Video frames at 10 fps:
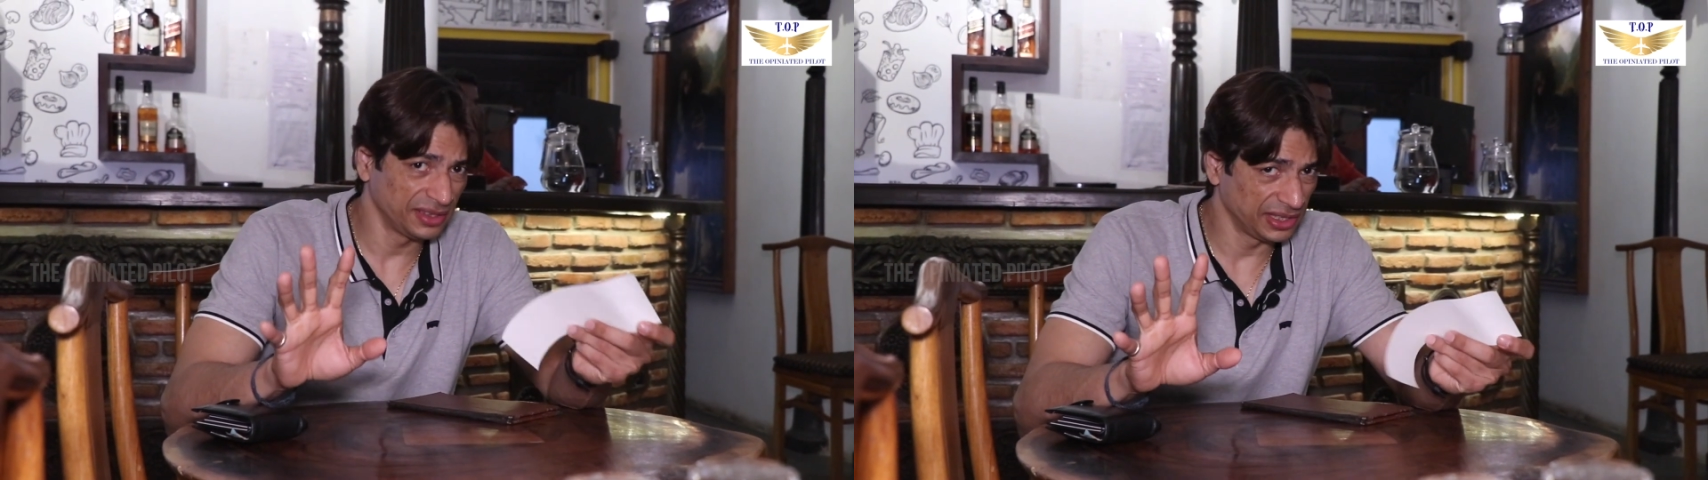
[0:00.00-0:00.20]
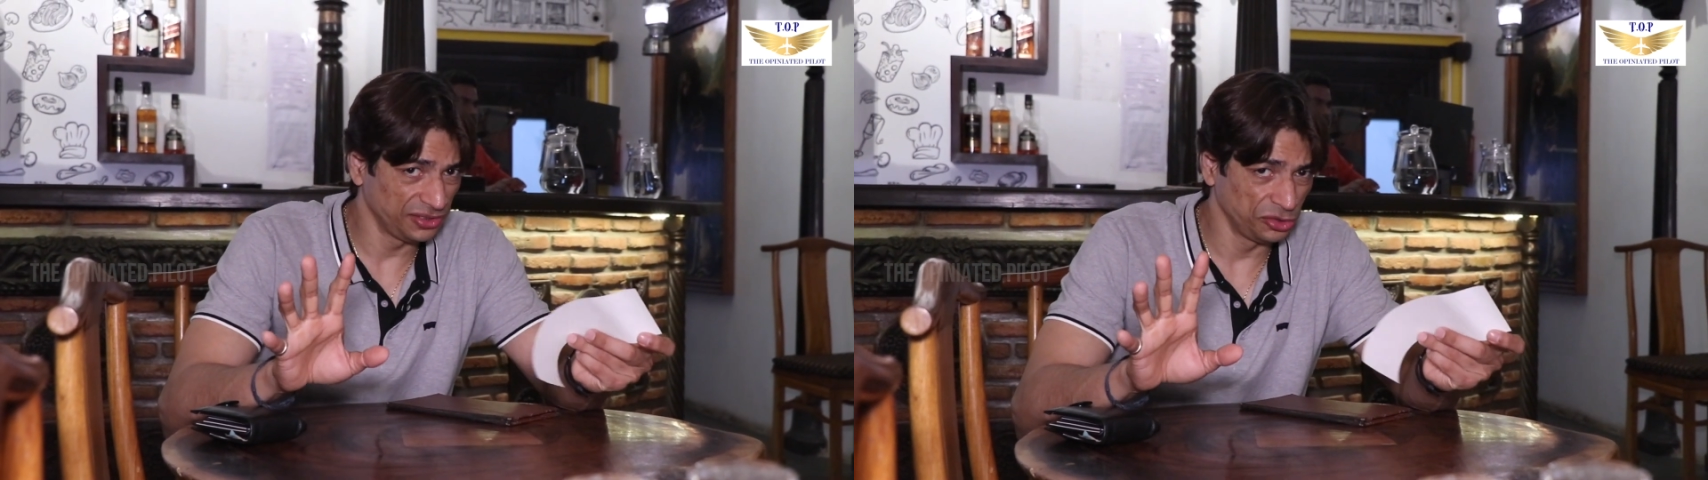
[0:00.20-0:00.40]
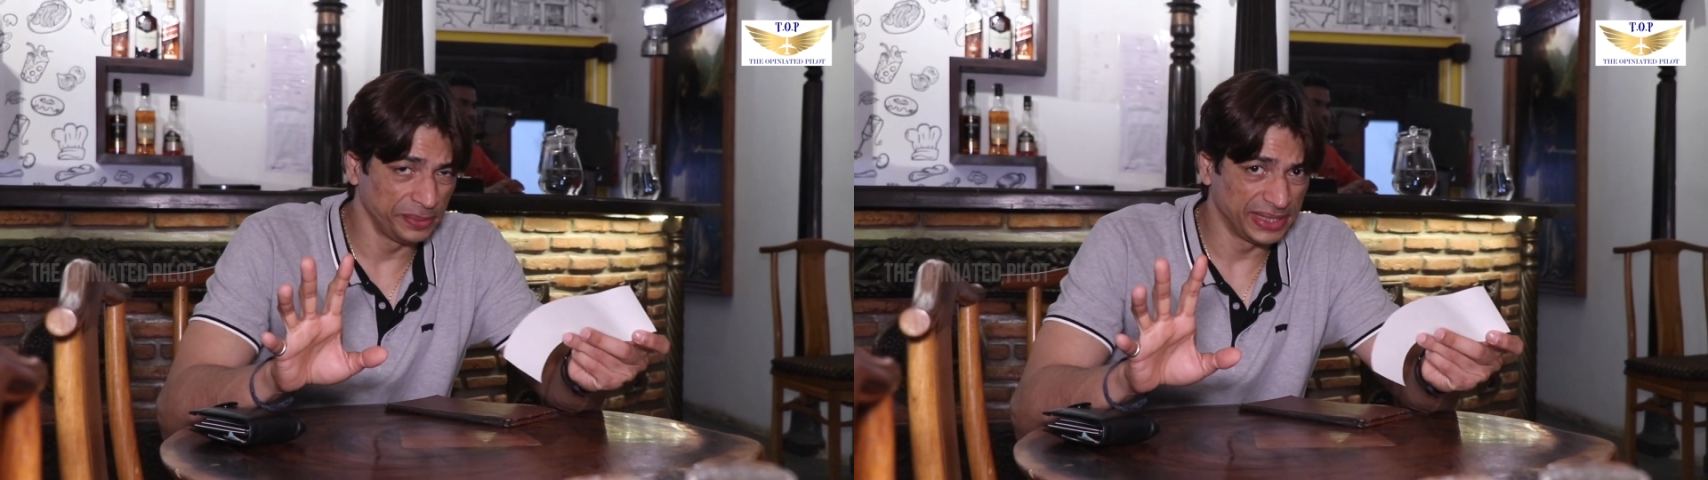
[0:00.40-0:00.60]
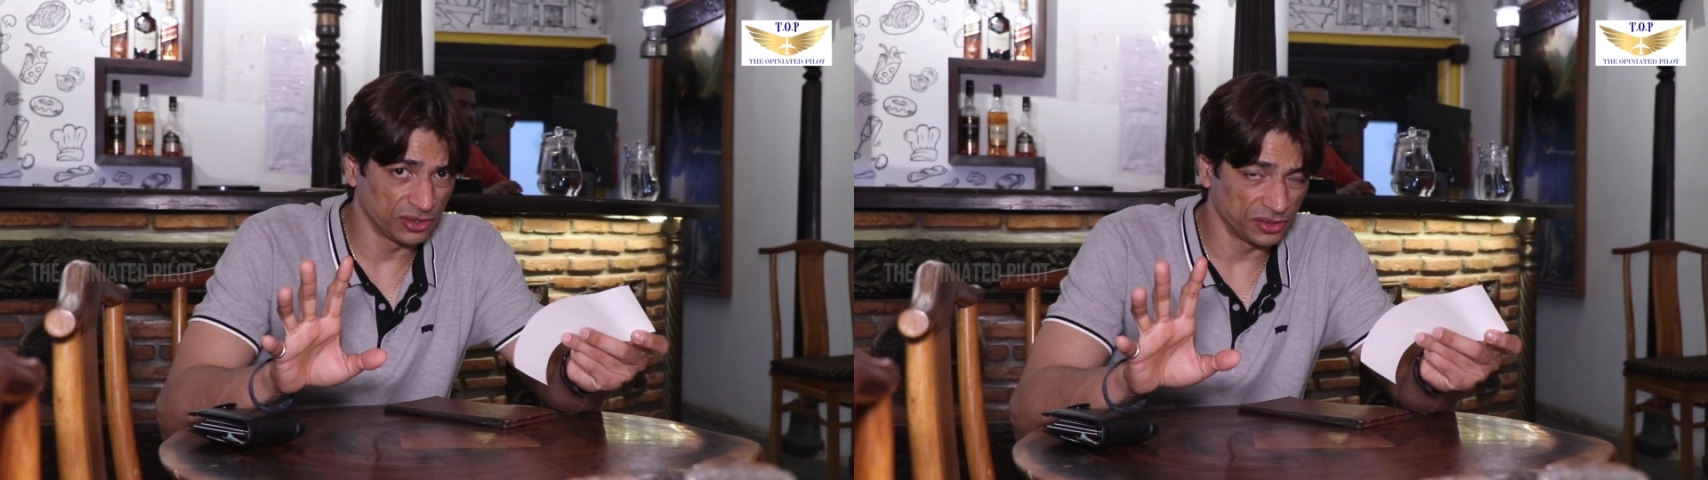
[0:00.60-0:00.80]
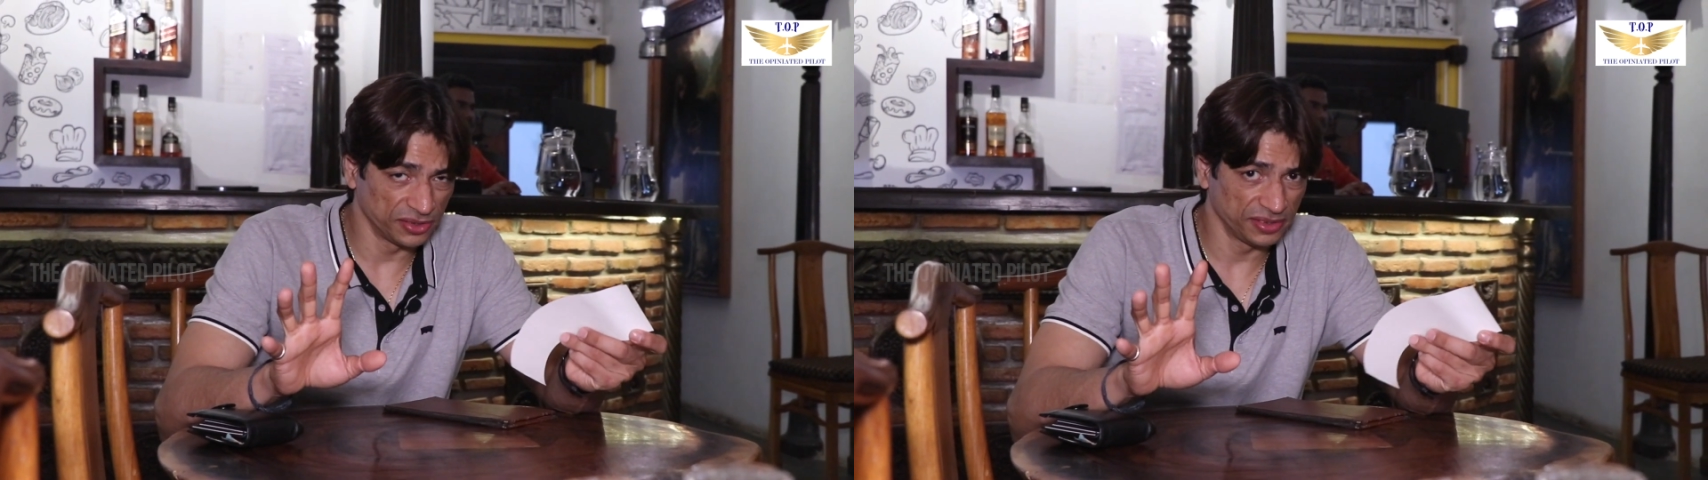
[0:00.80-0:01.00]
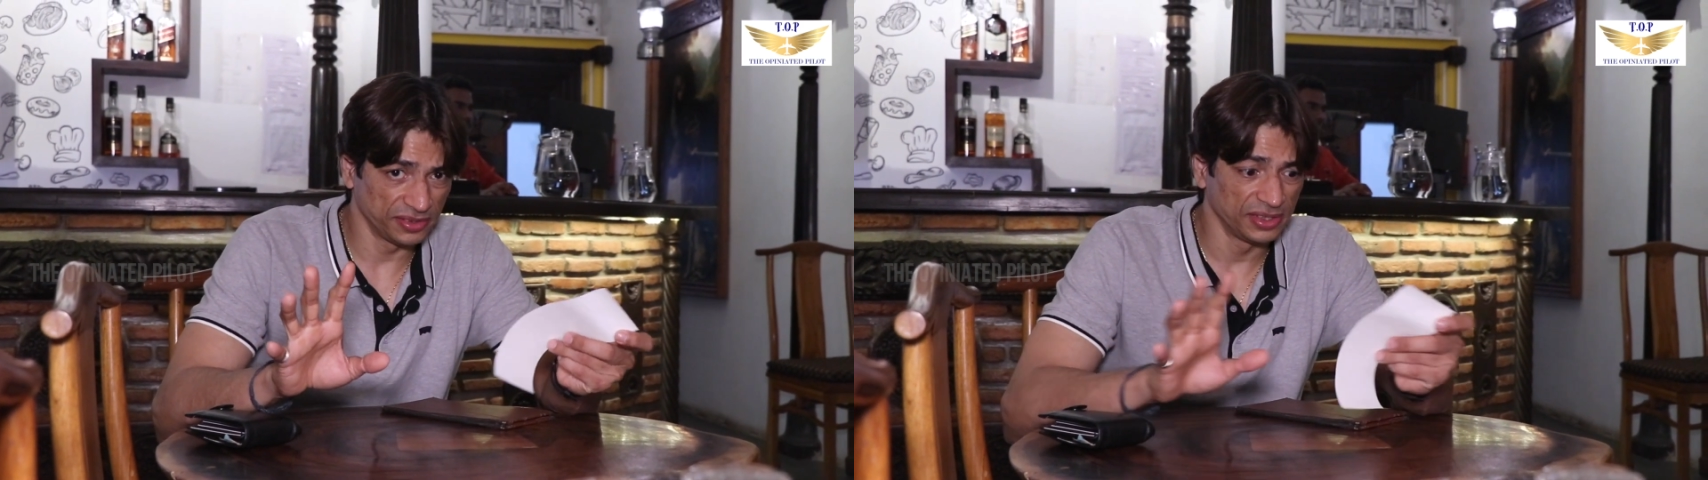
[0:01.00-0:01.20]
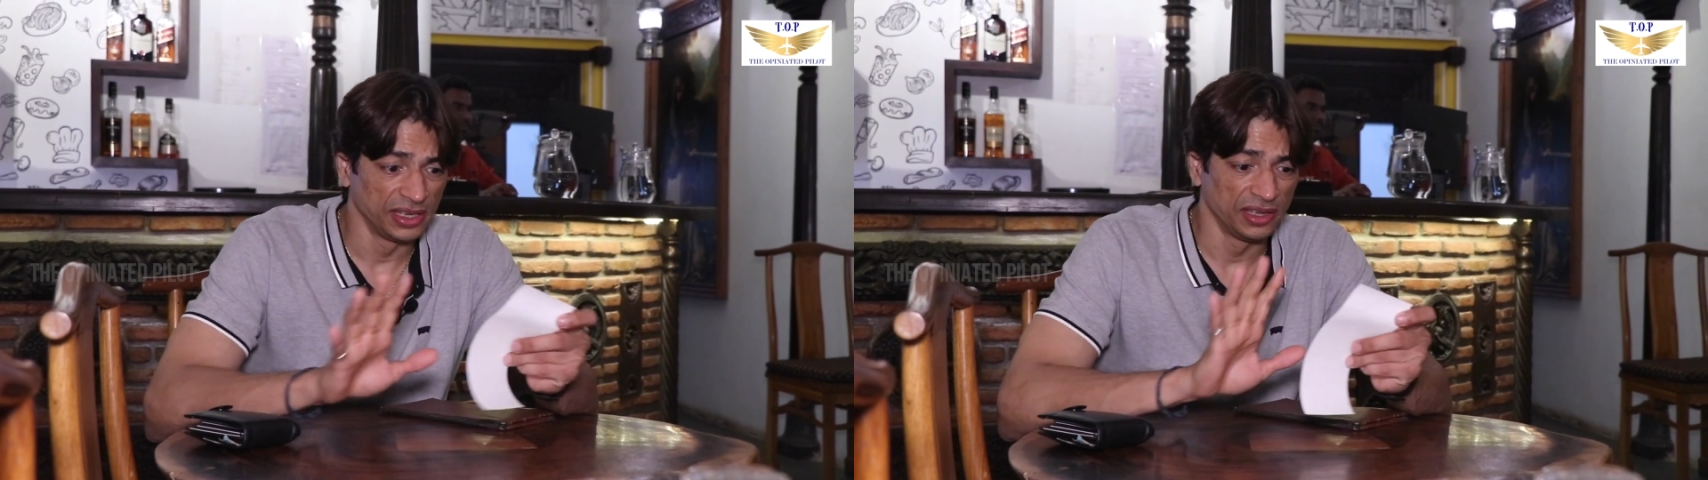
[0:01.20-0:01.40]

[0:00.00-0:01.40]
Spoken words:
and 2 main courses.